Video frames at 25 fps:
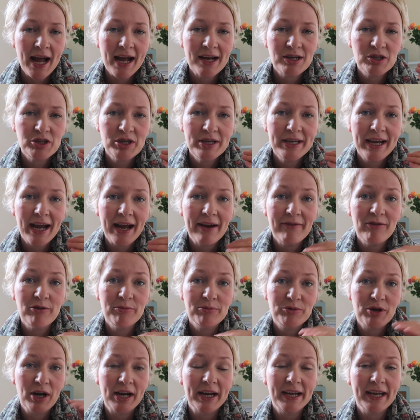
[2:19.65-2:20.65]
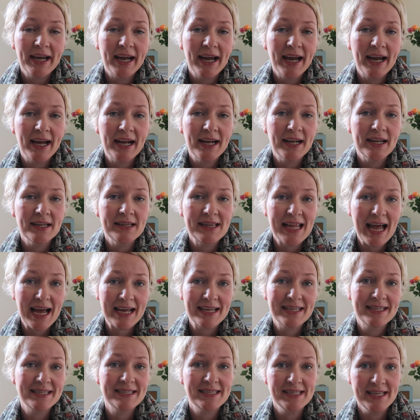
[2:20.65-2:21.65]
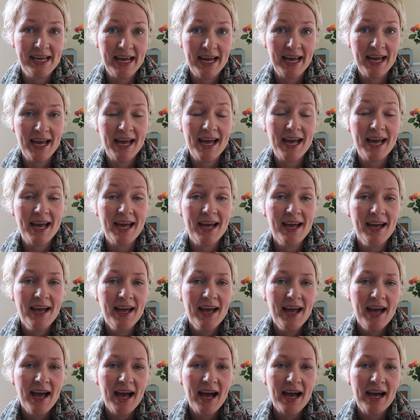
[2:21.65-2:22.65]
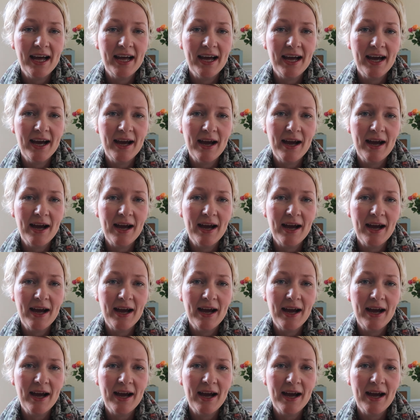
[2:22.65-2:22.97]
actually gave up drinking last year uh,